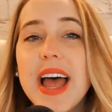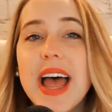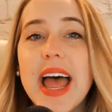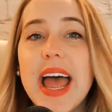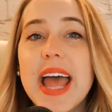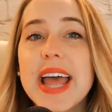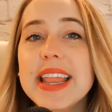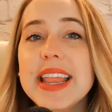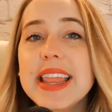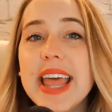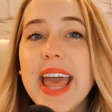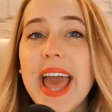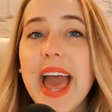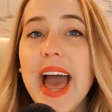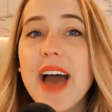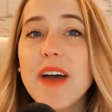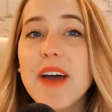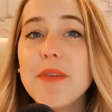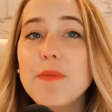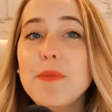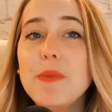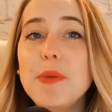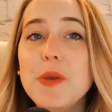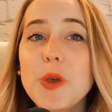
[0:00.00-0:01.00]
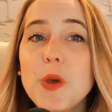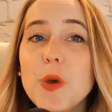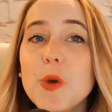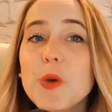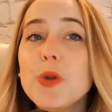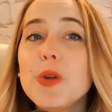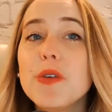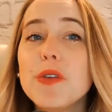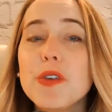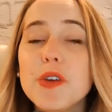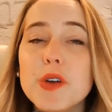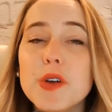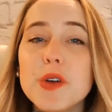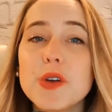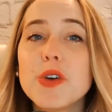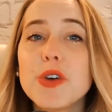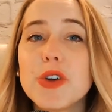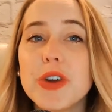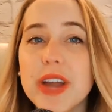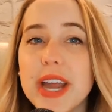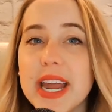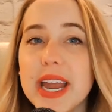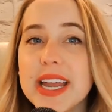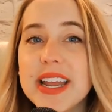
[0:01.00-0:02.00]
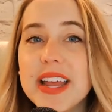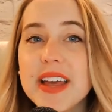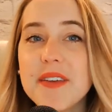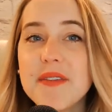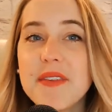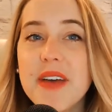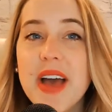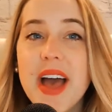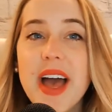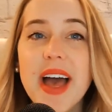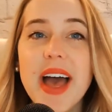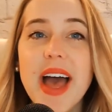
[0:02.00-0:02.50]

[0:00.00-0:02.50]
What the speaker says: And they have beautiful creative